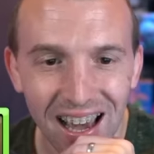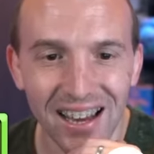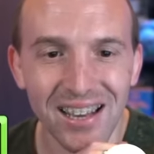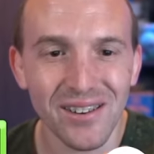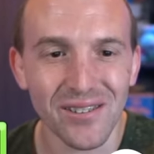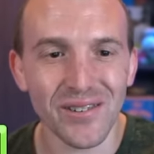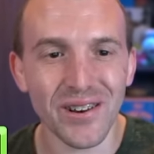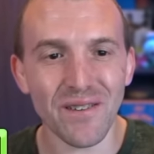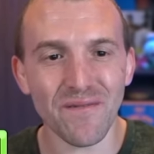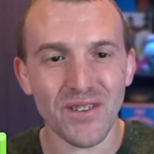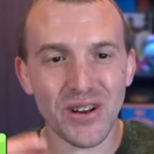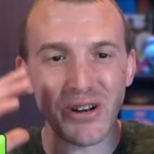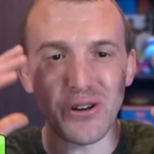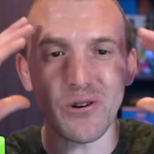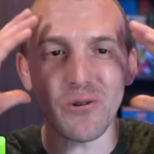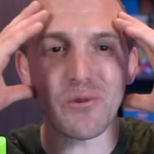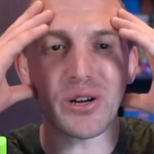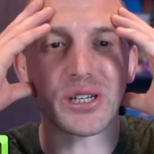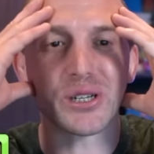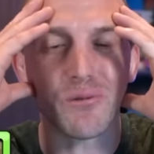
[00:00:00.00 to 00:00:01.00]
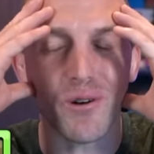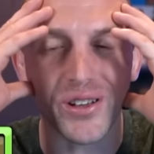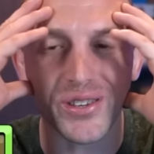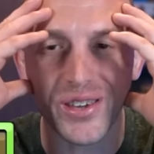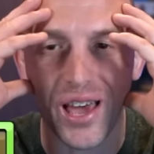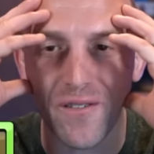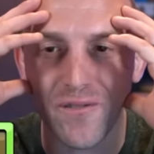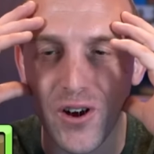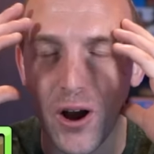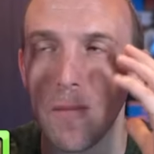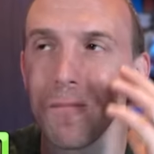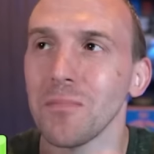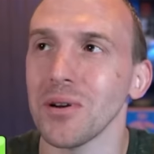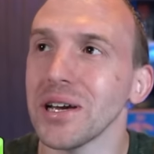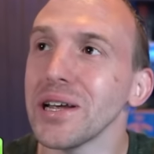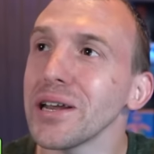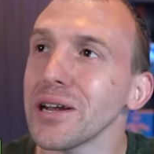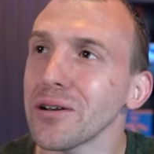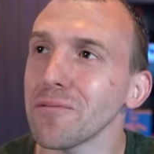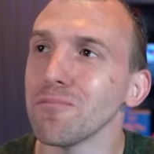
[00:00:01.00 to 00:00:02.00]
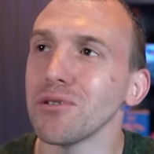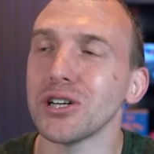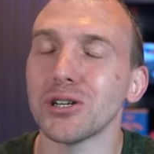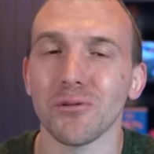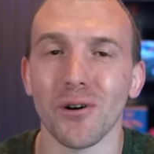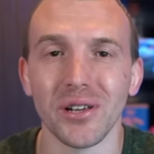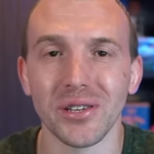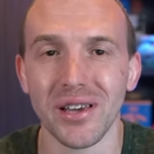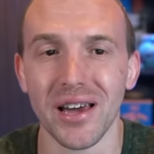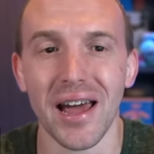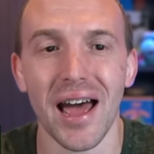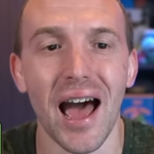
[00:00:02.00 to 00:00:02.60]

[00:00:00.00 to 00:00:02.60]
I don't even know which ones I've completed and which ones I